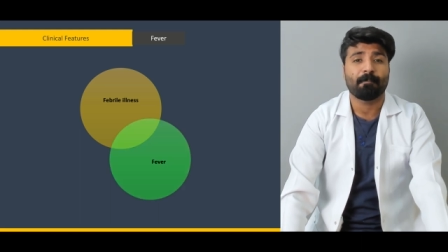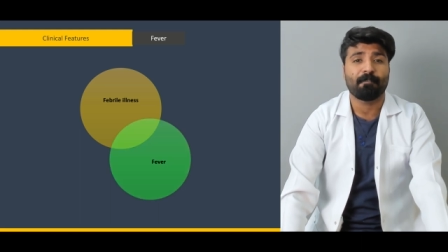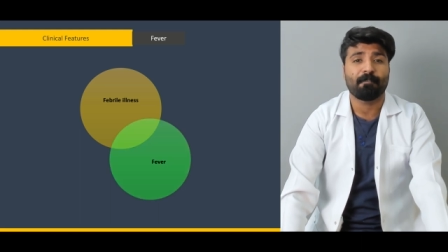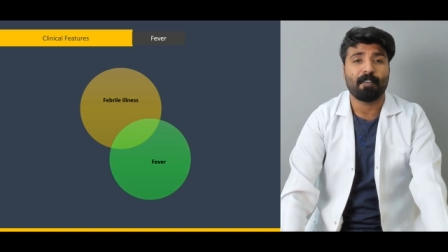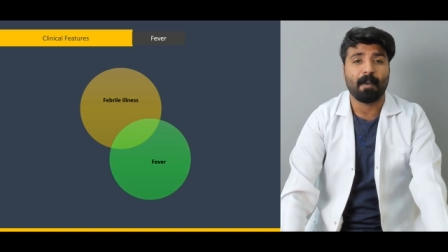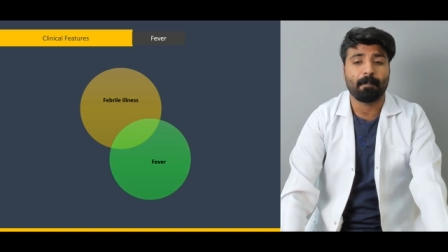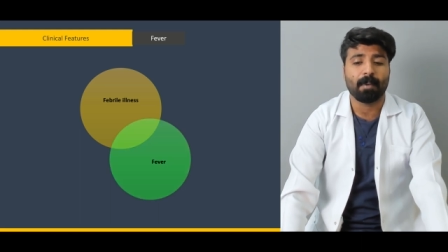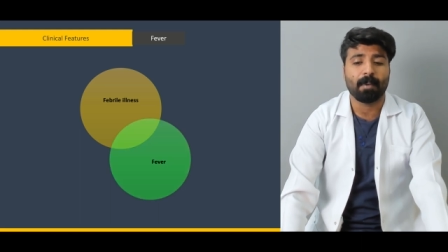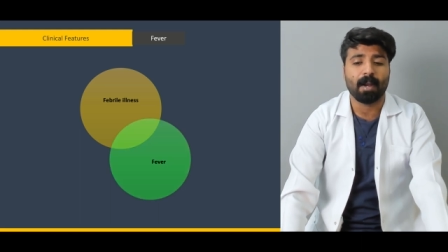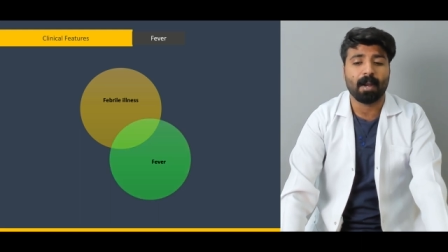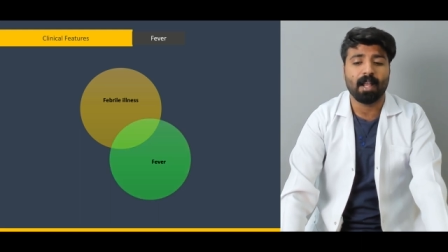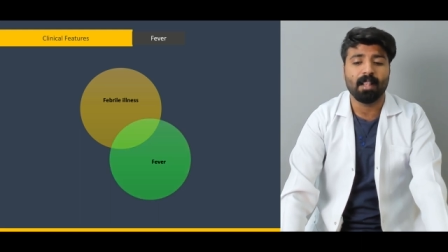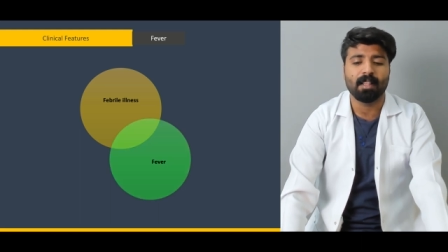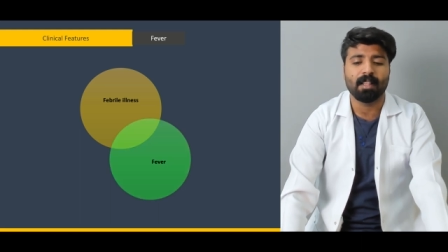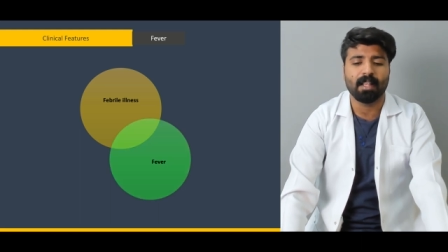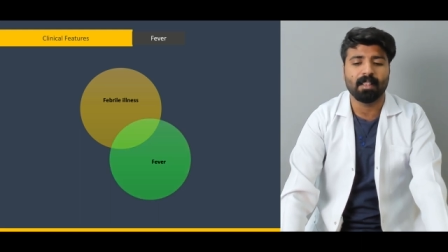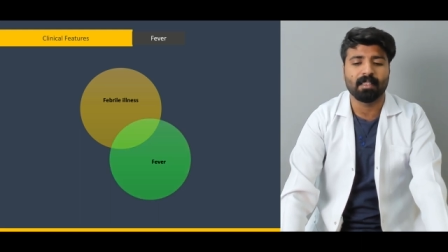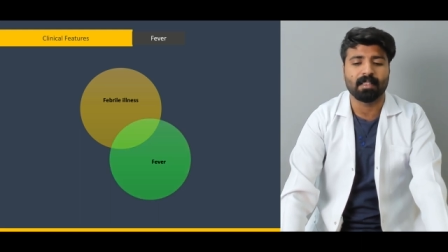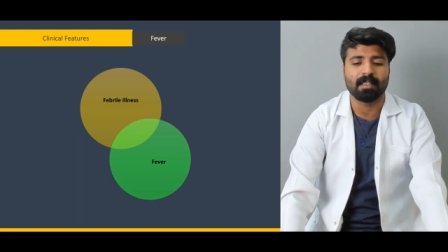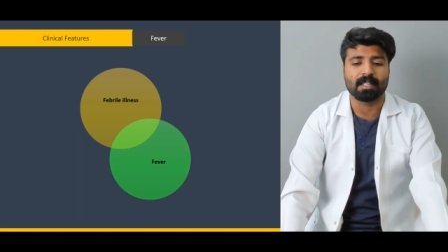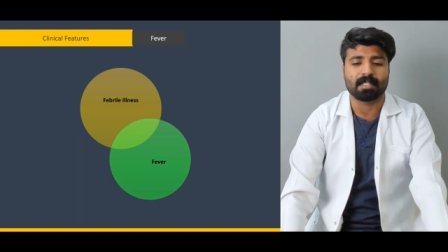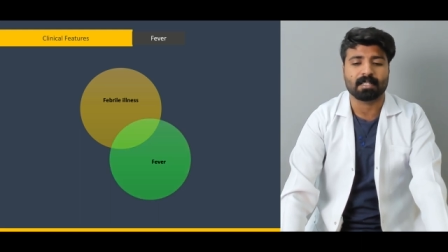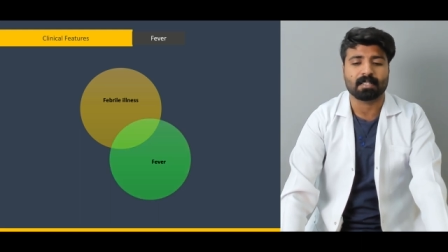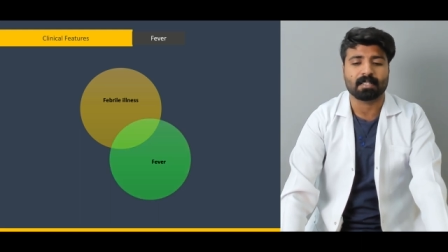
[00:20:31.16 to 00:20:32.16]
febrile
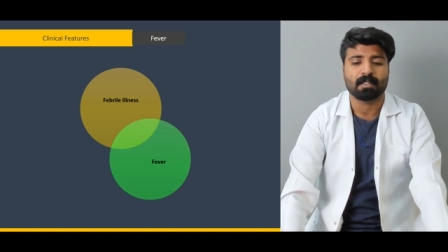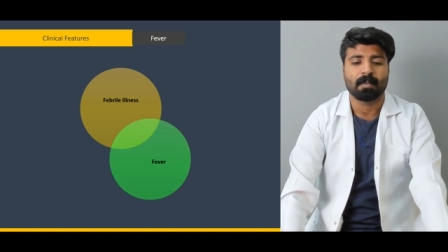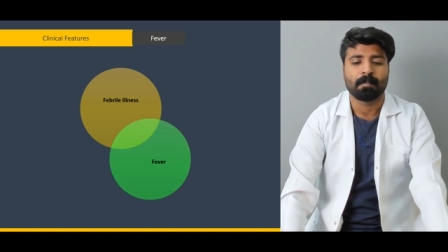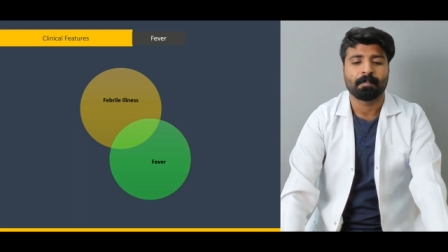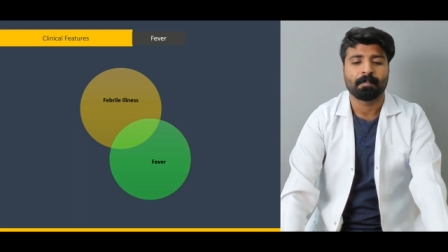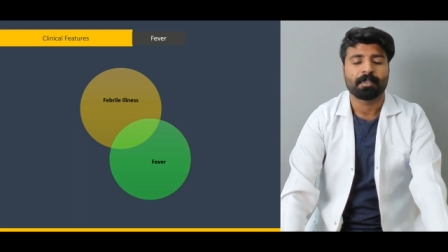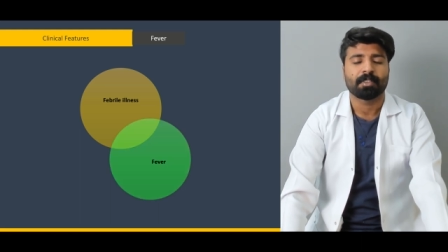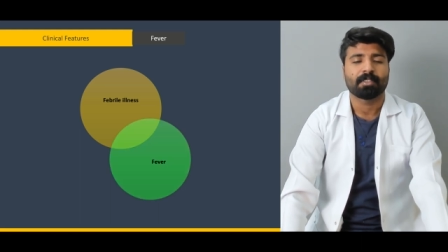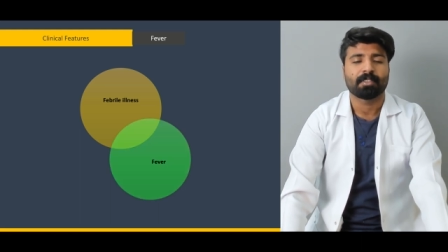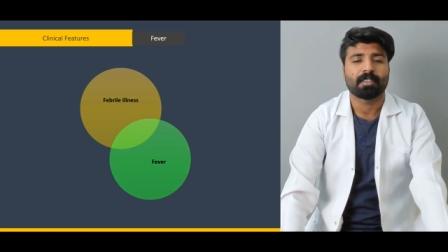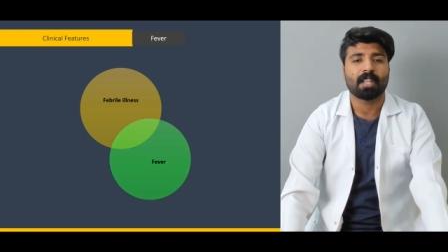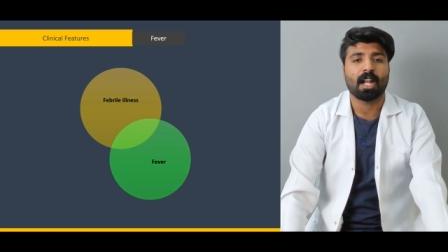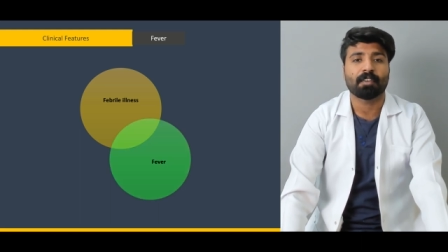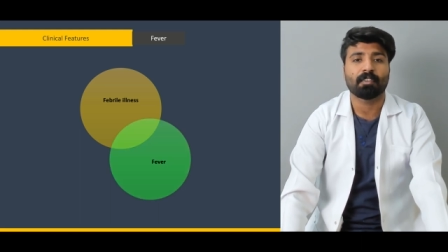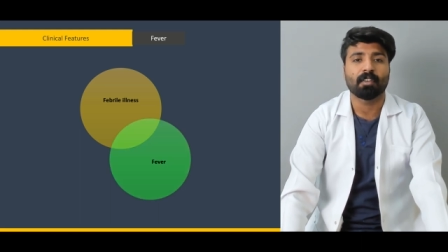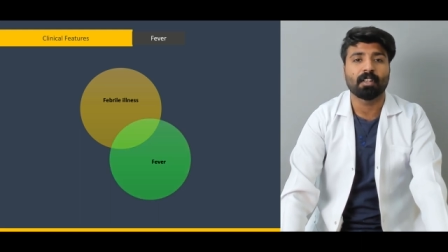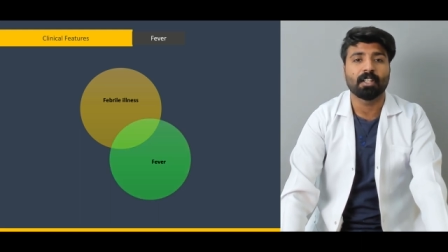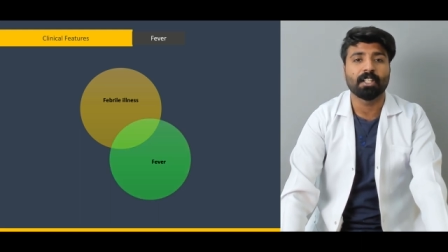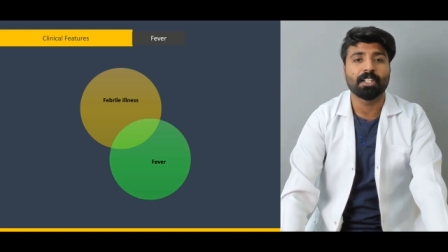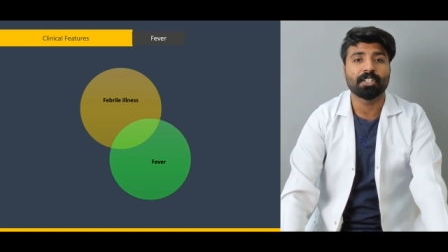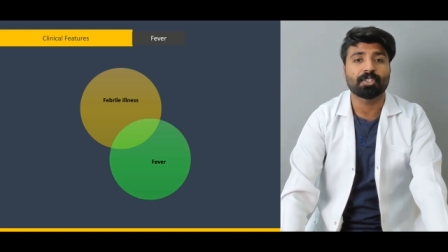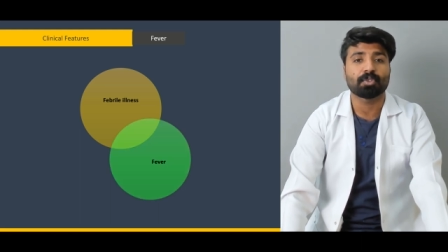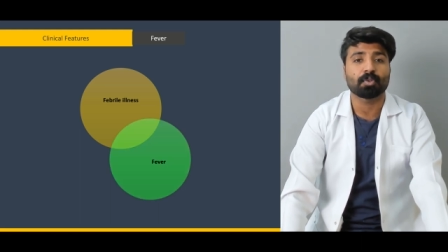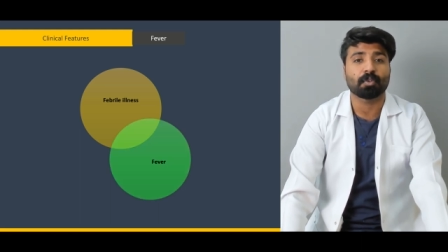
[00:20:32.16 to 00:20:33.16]
illness. That will
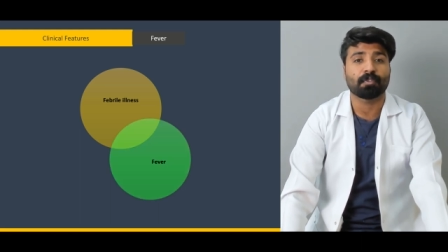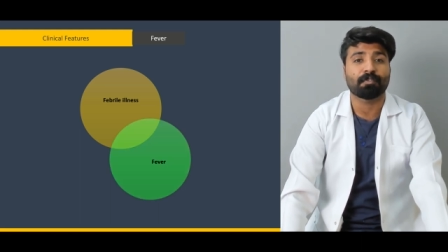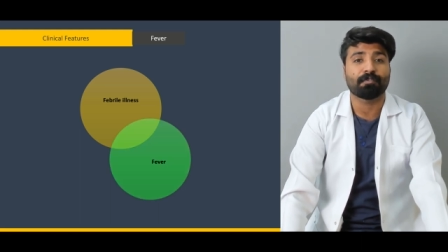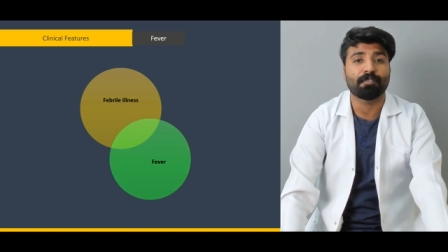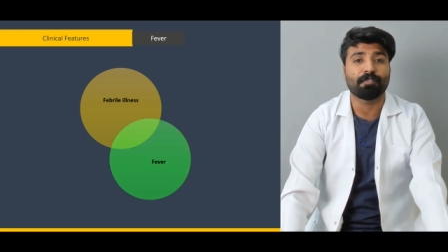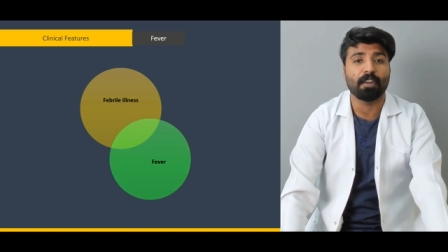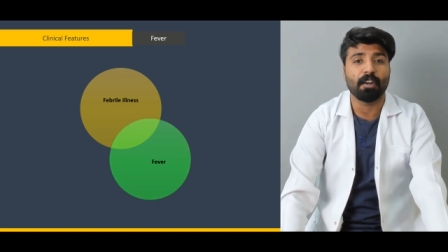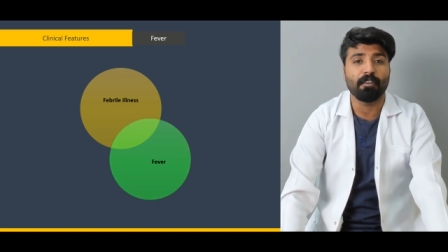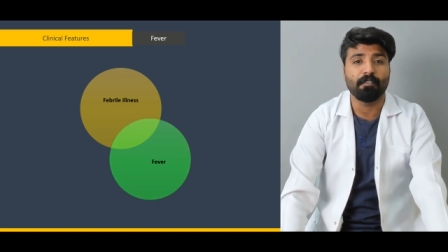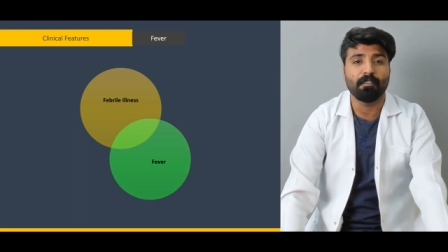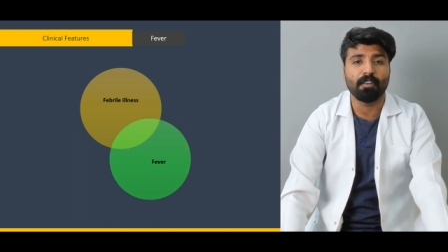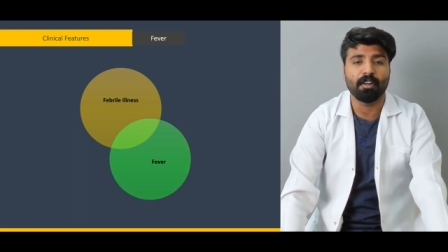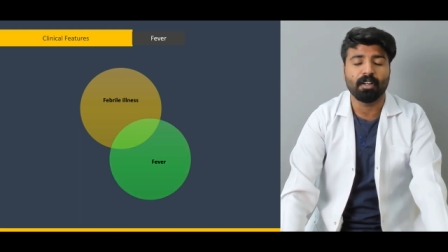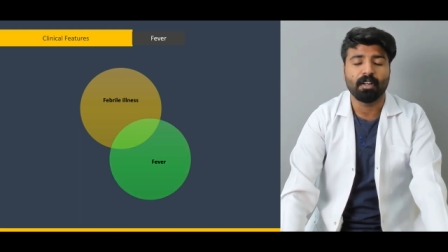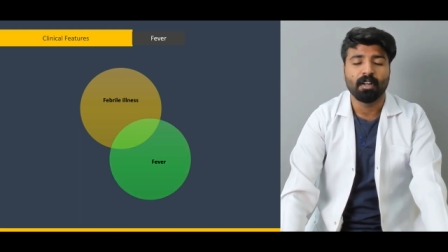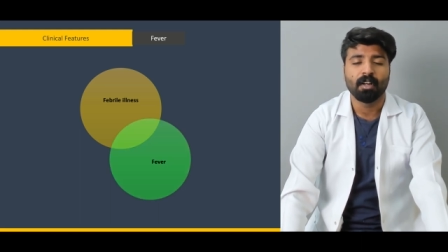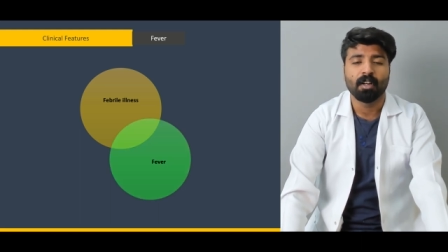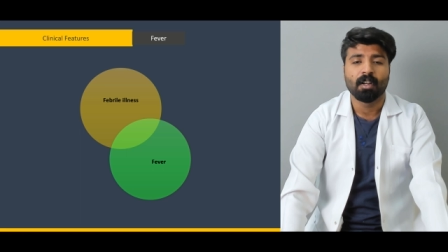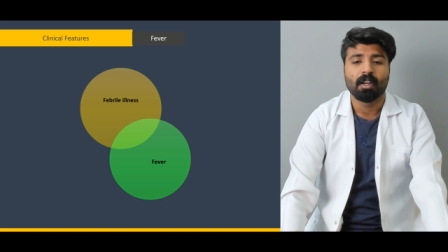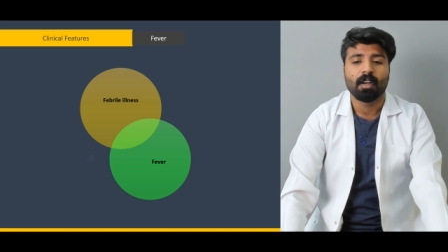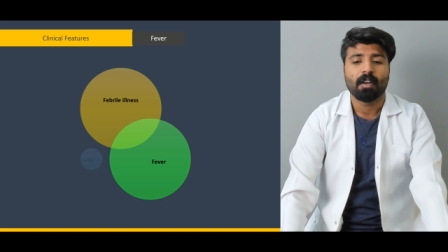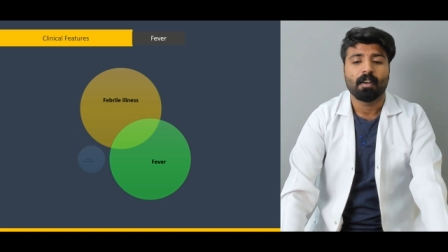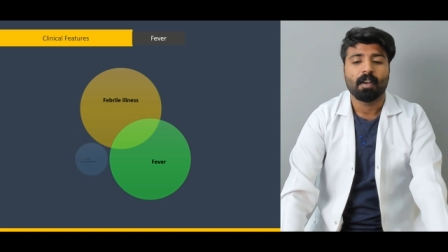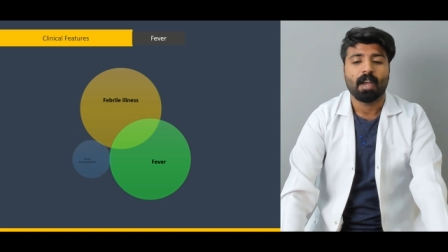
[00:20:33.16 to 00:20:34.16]
lead to fever,